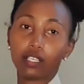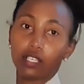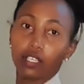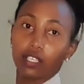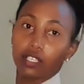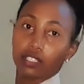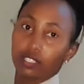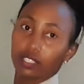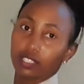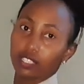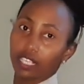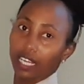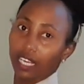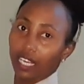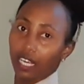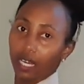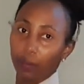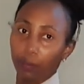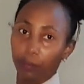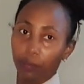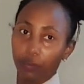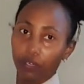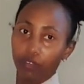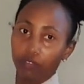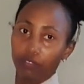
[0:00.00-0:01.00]
It's like a
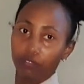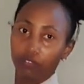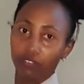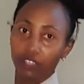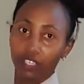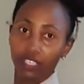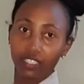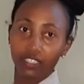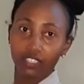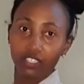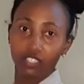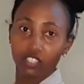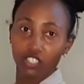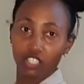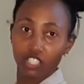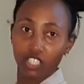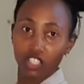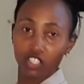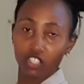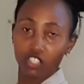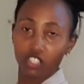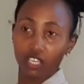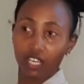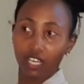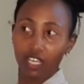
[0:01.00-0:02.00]
boyfriend
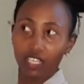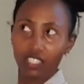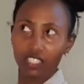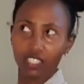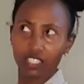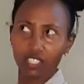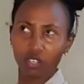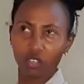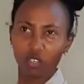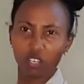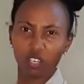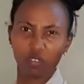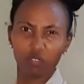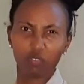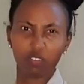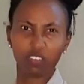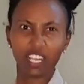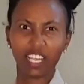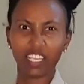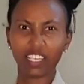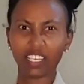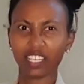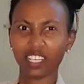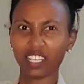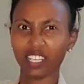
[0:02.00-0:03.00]
t-shirt or a
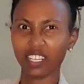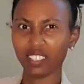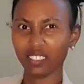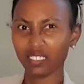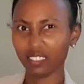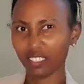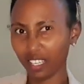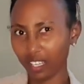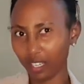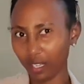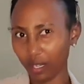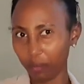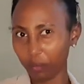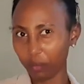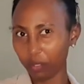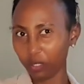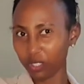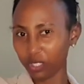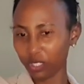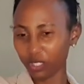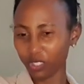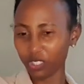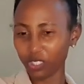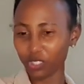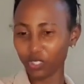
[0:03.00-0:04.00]
flannel, I'm not
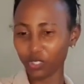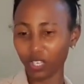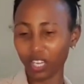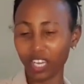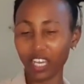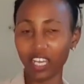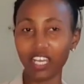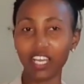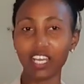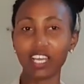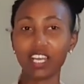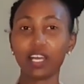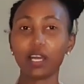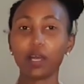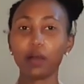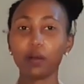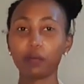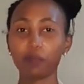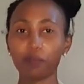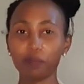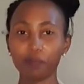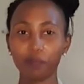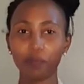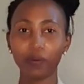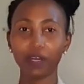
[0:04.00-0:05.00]
so sure,
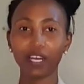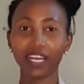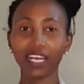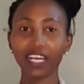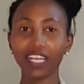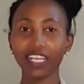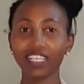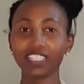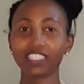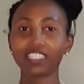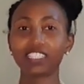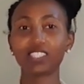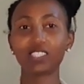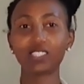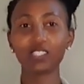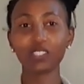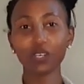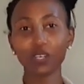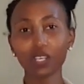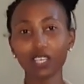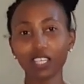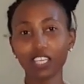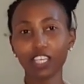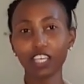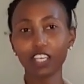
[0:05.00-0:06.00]
but it's
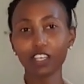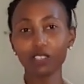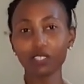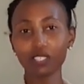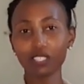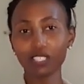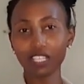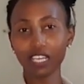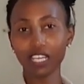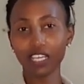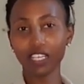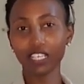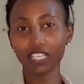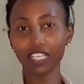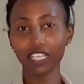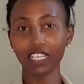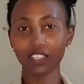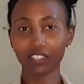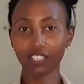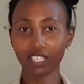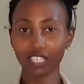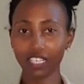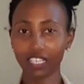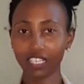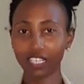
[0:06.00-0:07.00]
so cute. I really
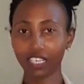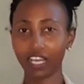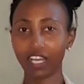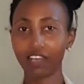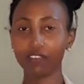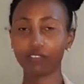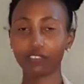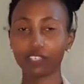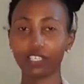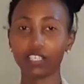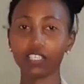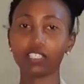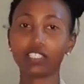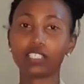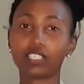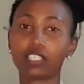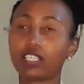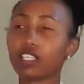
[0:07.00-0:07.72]
really love it.